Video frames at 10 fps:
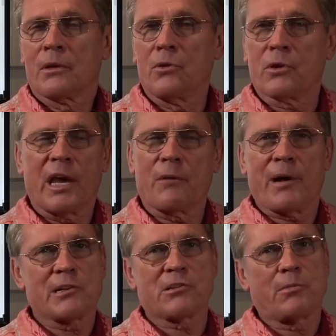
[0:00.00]
You can't
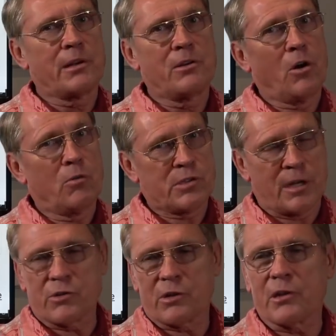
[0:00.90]
possibly know
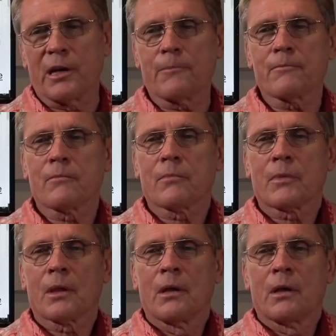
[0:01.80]
such a thing.
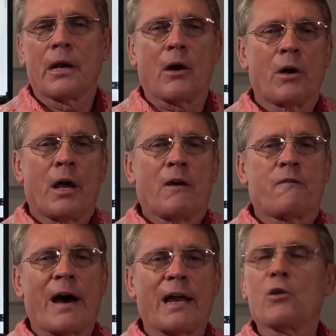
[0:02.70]
Now,
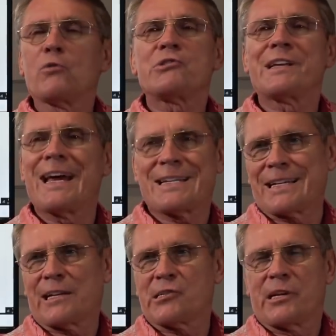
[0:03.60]

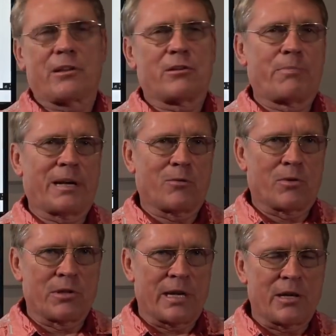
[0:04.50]
phylogenetic is another big
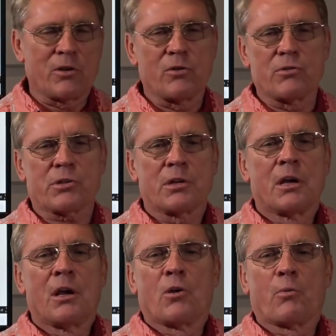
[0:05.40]
word that he used
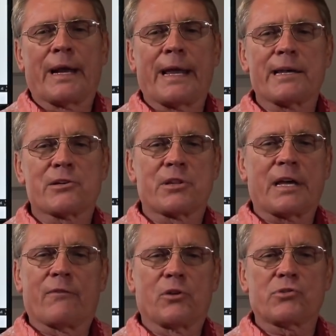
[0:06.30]
relating to
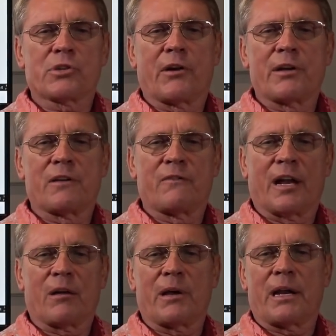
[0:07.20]
the evolutionary
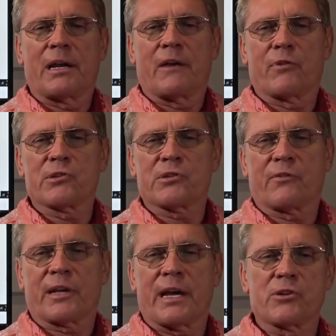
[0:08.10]
development and
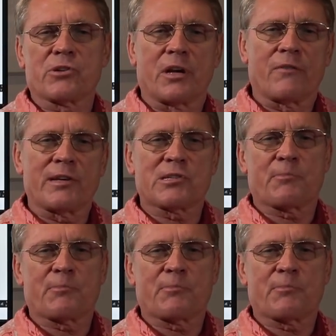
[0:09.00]
diversification of a